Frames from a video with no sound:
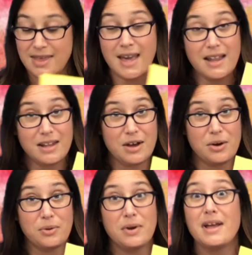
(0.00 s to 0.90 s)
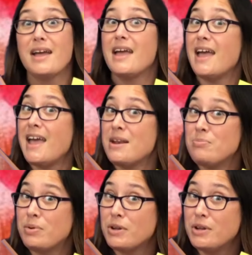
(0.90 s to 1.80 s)
yellow,
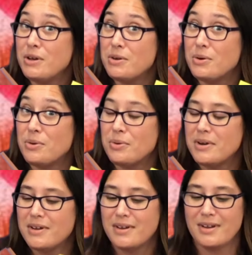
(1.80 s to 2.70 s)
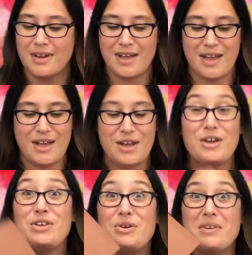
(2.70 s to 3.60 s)
and blue,
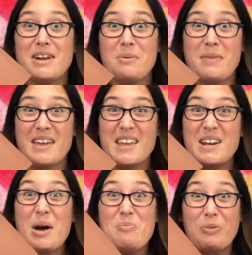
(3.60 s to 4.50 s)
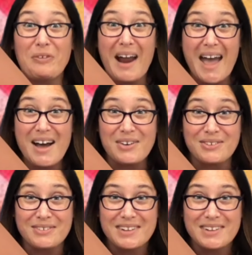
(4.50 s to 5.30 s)
you end up making brown.